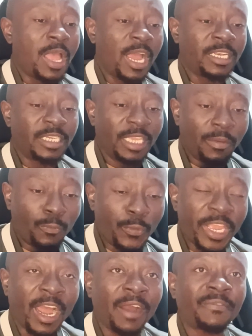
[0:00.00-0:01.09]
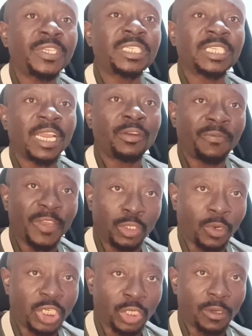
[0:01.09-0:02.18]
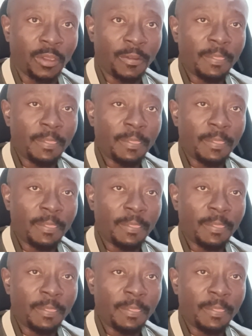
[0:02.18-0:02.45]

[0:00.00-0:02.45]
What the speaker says: And if we have this kind of federation,